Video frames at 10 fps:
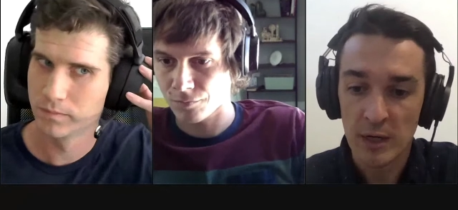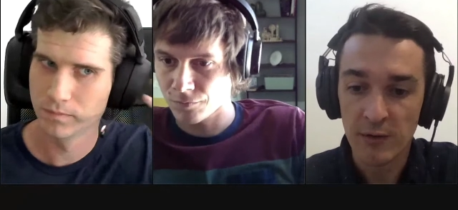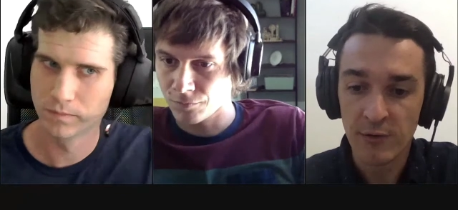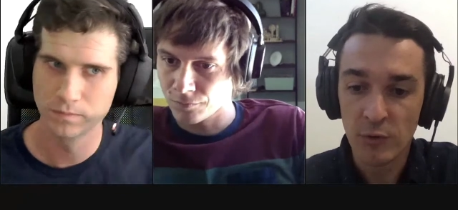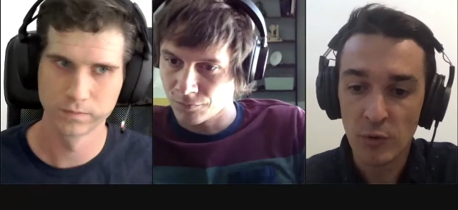
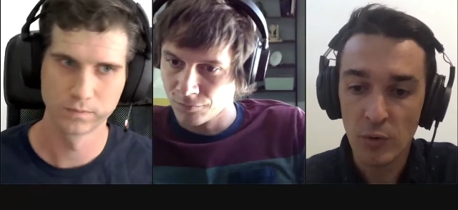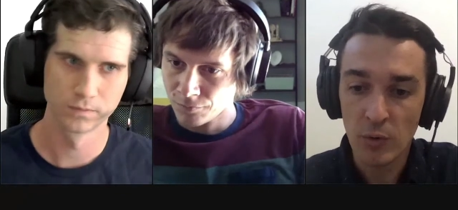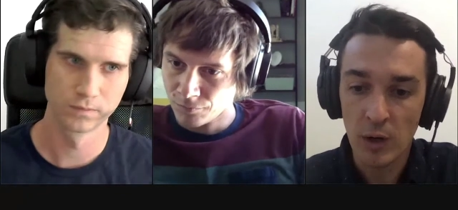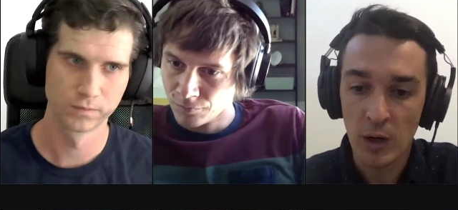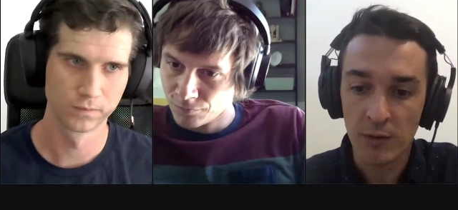Speaker 1: if you
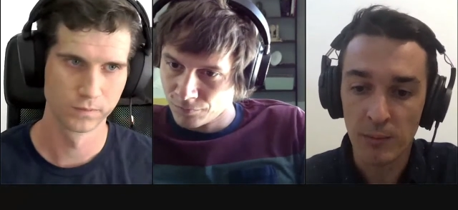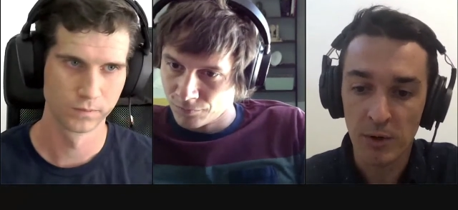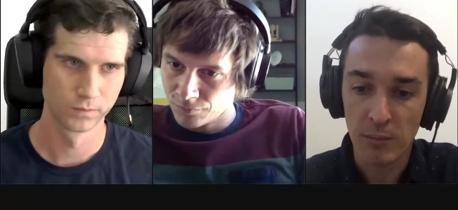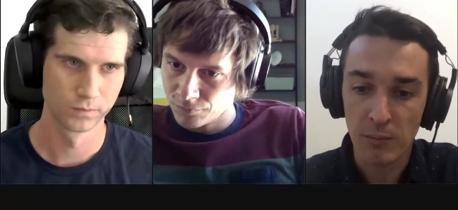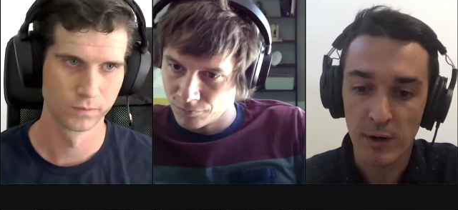go at the
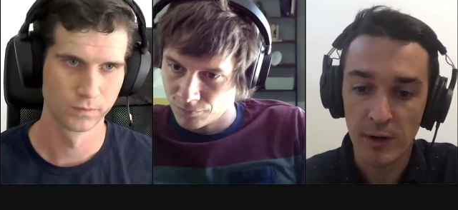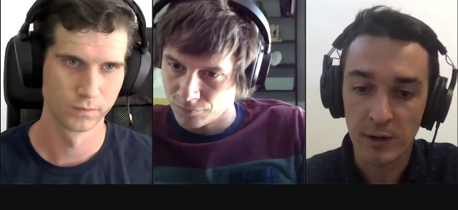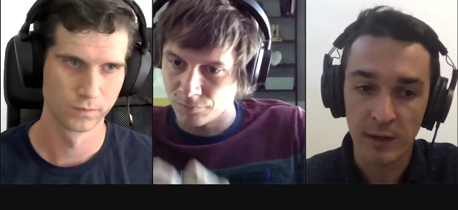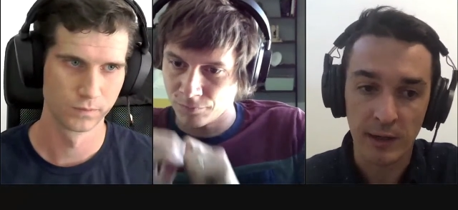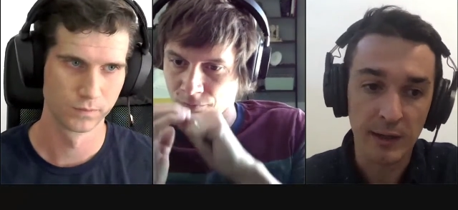bottom right
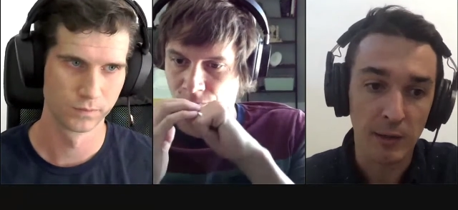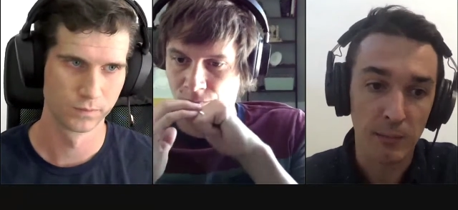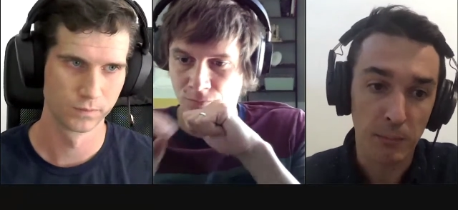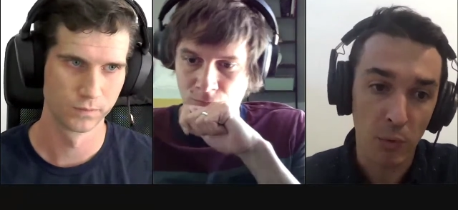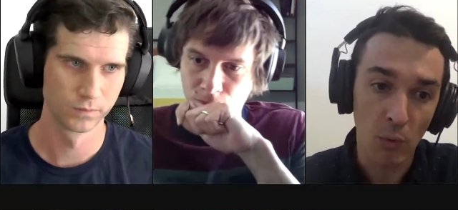and click on
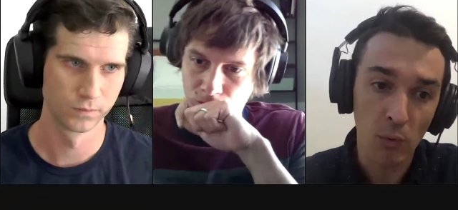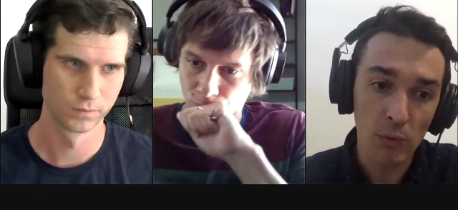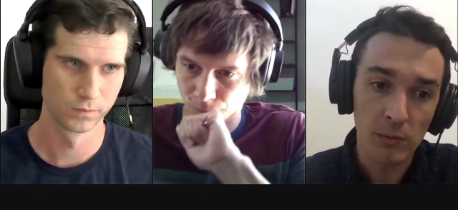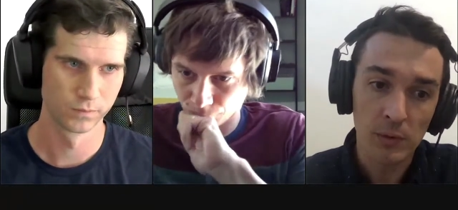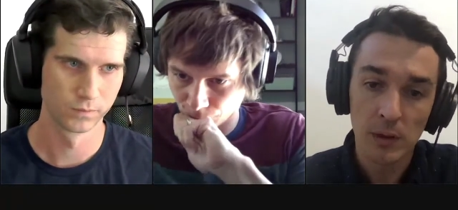poll,
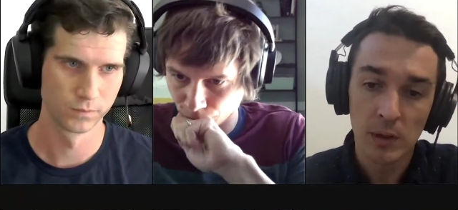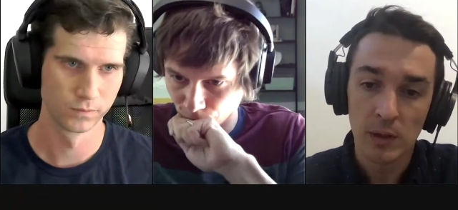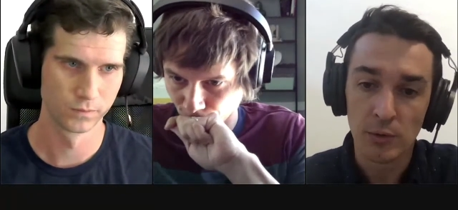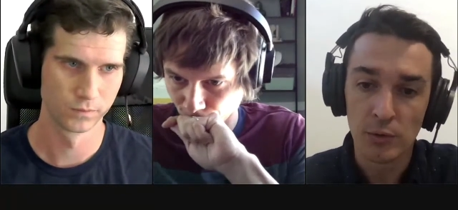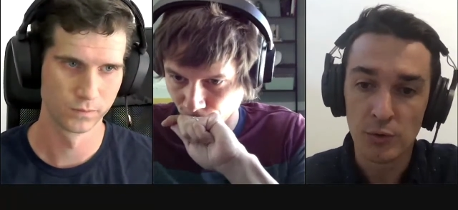
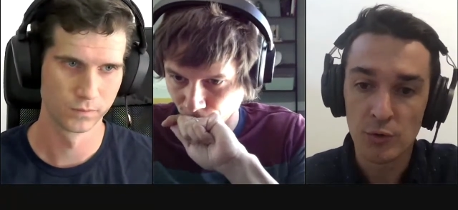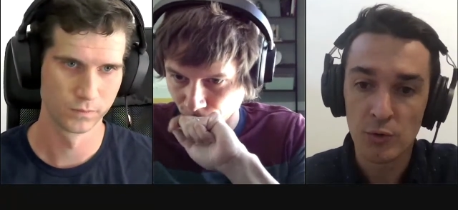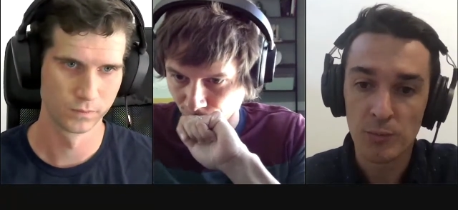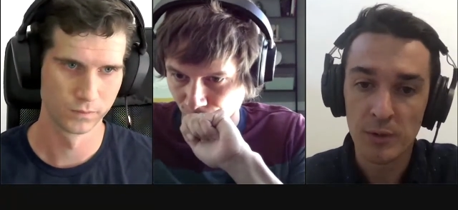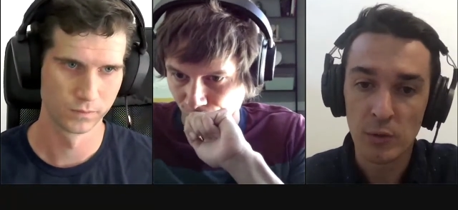you
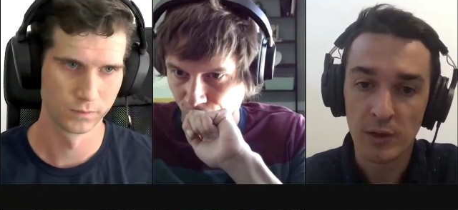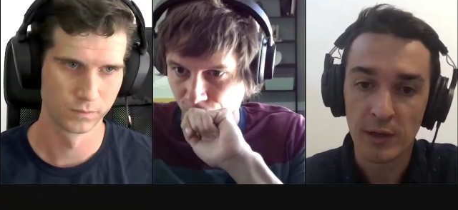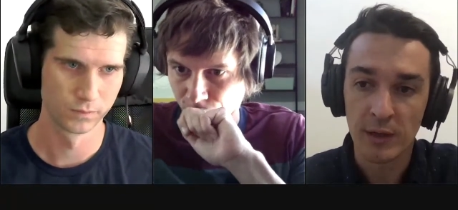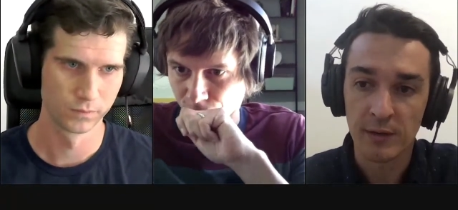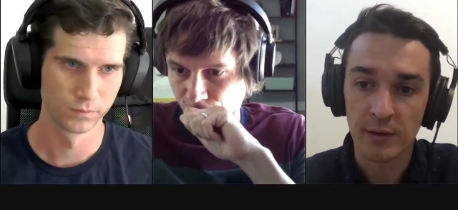should be looking
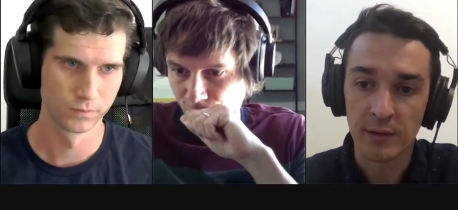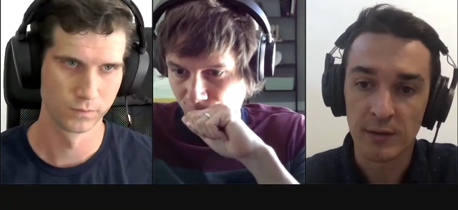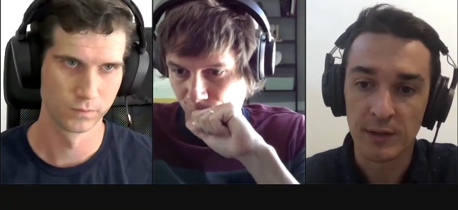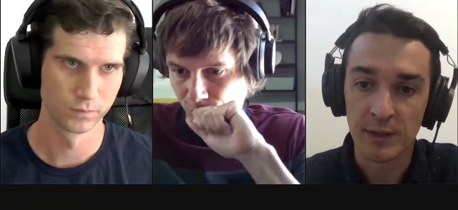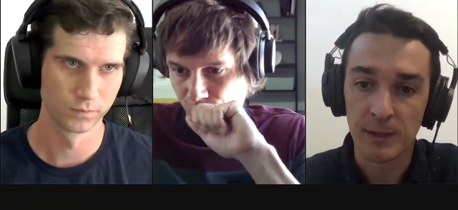at
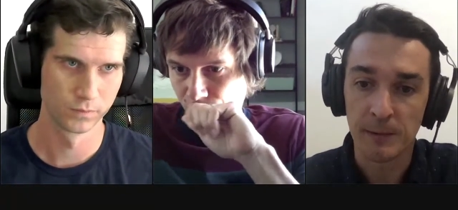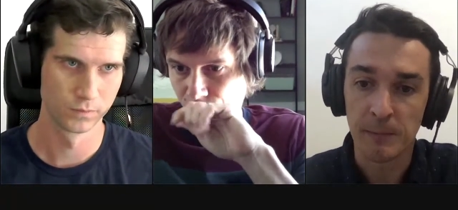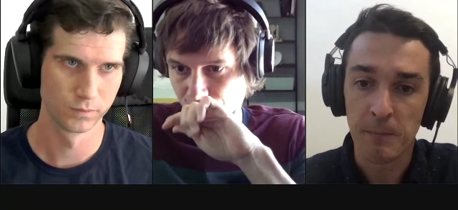the uh,